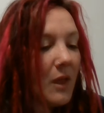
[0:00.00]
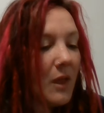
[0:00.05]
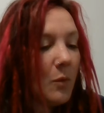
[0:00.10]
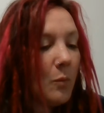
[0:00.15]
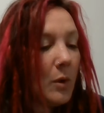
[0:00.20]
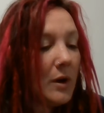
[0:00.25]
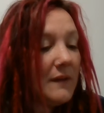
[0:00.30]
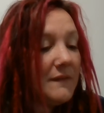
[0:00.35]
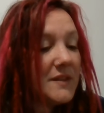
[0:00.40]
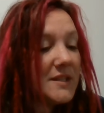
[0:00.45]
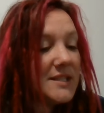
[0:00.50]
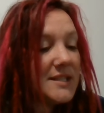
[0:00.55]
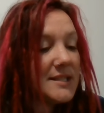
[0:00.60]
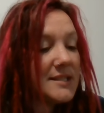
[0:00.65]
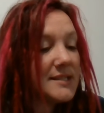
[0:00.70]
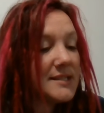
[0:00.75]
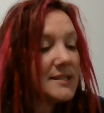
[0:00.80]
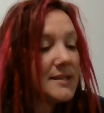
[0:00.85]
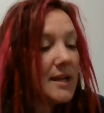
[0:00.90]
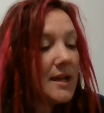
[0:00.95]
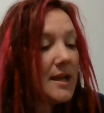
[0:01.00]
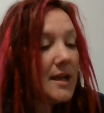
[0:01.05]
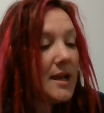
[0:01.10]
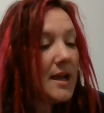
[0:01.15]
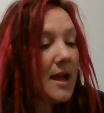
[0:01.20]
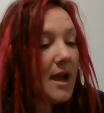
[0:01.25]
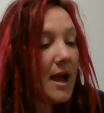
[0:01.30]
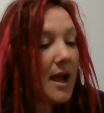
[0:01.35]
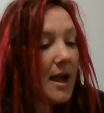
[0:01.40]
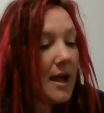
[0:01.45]
One of the
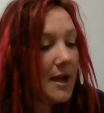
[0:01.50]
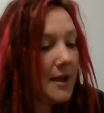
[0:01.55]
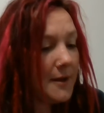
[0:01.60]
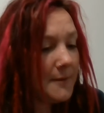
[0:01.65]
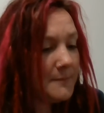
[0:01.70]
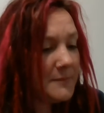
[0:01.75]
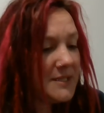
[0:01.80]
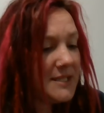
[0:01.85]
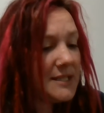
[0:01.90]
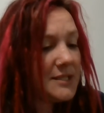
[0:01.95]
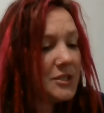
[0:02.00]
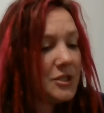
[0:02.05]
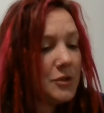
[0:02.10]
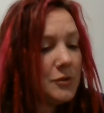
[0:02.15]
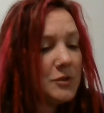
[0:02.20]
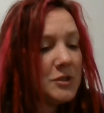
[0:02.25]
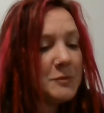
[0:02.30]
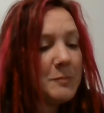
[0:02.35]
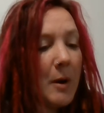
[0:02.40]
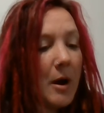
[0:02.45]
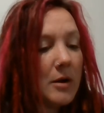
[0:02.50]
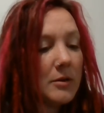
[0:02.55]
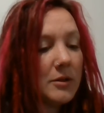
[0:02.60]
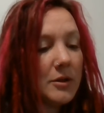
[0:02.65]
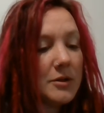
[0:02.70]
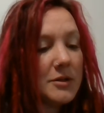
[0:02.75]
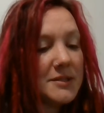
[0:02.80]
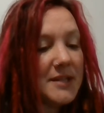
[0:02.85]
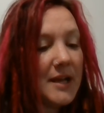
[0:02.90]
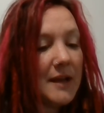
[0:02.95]
disused
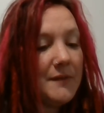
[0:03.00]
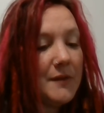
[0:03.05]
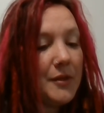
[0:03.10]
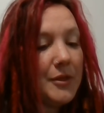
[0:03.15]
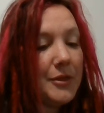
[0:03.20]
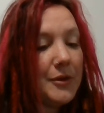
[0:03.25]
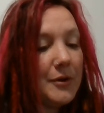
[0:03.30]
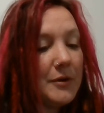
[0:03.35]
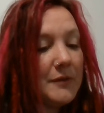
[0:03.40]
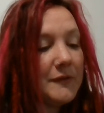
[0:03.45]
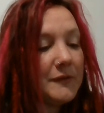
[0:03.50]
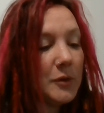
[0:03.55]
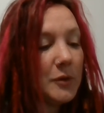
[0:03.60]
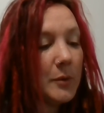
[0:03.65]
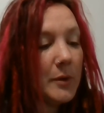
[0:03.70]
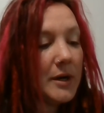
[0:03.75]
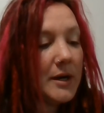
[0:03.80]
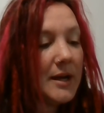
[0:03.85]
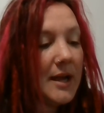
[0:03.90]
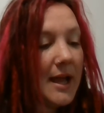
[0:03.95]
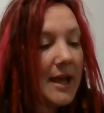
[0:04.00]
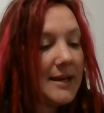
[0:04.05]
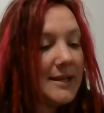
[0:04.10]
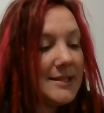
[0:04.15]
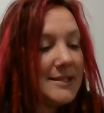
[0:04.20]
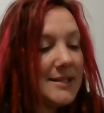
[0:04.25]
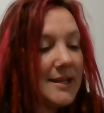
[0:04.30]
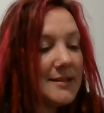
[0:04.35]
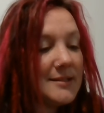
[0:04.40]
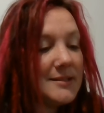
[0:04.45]
parlors on the third floor had
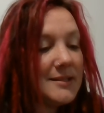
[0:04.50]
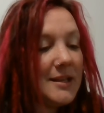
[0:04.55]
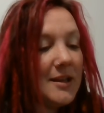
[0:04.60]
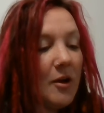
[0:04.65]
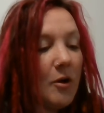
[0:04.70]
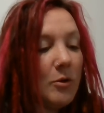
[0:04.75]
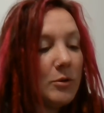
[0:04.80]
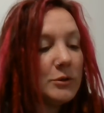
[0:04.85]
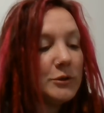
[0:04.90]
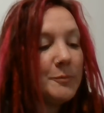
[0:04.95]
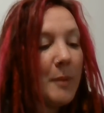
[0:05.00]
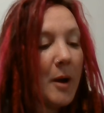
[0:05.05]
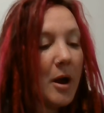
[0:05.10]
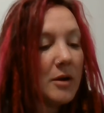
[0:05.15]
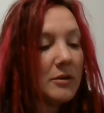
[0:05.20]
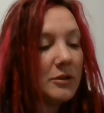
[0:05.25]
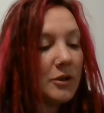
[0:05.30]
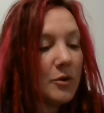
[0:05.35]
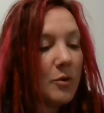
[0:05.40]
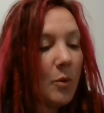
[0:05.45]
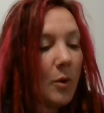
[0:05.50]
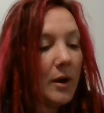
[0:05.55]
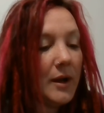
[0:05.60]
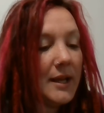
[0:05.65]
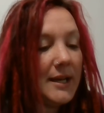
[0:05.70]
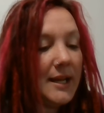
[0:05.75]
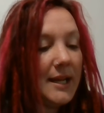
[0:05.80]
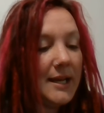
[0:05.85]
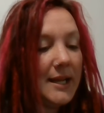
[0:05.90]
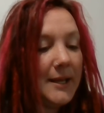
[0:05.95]
a dusty old parlor
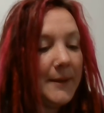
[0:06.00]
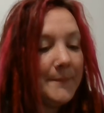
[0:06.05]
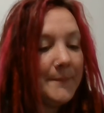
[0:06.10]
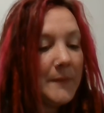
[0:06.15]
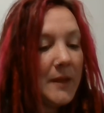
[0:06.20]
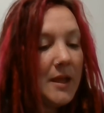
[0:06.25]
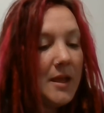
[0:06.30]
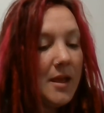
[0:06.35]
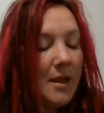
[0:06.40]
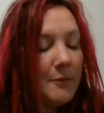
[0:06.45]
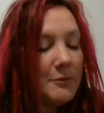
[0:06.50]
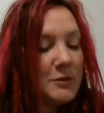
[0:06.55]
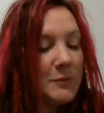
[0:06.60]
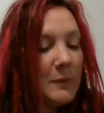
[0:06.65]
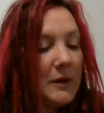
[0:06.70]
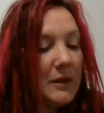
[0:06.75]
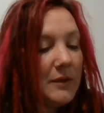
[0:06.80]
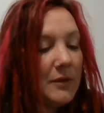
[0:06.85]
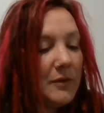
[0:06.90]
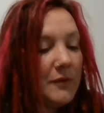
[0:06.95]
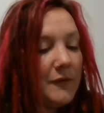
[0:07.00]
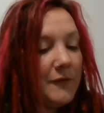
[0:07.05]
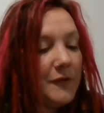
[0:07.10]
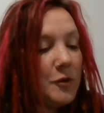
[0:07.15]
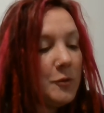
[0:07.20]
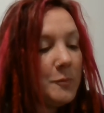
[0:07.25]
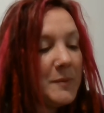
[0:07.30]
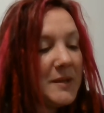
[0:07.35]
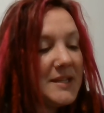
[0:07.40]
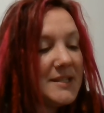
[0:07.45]
organ in it. It was one of the
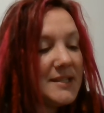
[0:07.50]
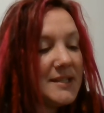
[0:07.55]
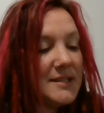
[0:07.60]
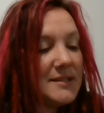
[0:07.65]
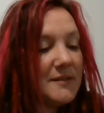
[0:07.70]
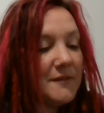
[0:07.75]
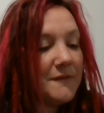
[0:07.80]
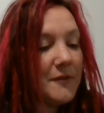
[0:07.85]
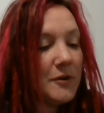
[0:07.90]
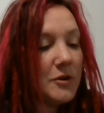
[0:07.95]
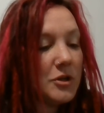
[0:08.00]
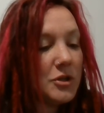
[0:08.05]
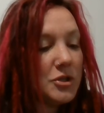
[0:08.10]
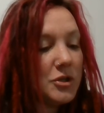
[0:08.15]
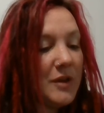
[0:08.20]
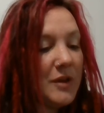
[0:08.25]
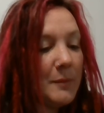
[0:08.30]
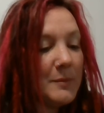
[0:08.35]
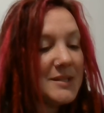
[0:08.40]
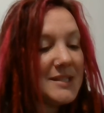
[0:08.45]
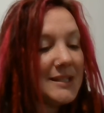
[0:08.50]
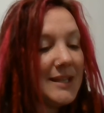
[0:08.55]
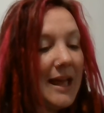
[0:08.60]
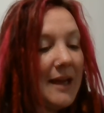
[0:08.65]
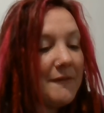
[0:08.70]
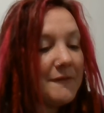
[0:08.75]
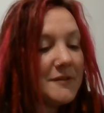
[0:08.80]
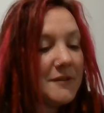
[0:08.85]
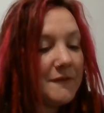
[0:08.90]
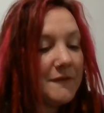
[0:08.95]
few pieces of furniture that was
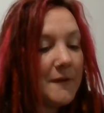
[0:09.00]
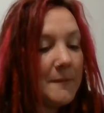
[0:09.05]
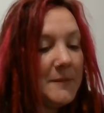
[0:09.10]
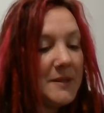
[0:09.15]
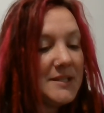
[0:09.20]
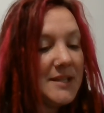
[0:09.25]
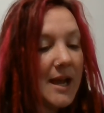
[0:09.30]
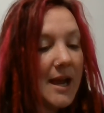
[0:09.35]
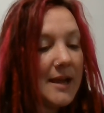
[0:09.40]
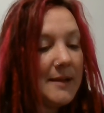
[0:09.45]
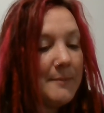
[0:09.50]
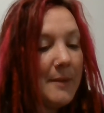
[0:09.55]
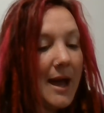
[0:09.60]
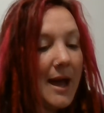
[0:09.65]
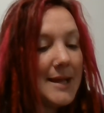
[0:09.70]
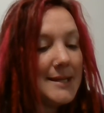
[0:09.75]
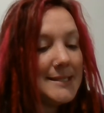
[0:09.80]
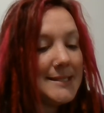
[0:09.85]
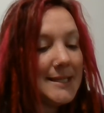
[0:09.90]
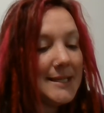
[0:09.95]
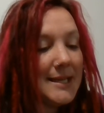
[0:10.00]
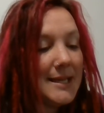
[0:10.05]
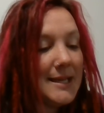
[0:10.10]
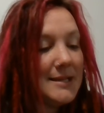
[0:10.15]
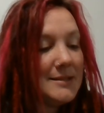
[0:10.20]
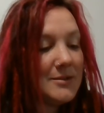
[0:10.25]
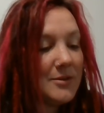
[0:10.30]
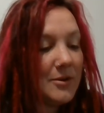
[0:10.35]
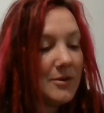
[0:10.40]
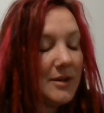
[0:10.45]
left from the time Isaac
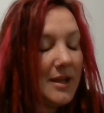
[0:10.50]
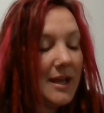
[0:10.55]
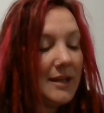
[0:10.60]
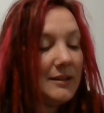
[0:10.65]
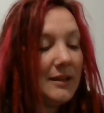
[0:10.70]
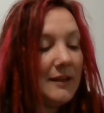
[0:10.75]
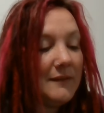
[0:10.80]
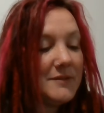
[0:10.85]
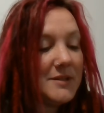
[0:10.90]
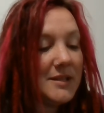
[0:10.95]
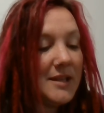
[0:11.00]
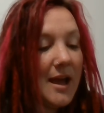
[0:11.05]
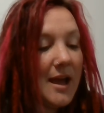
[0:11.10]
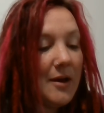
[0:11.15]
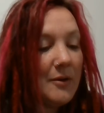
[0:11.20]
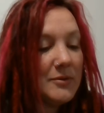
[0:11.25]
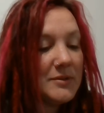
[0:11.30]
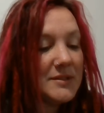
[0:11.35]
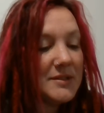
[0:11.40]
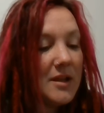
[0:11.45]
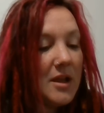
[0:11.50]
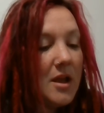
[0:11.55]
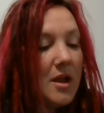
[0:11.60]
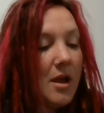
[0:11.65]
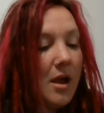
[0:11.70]
Izard had lived in the house.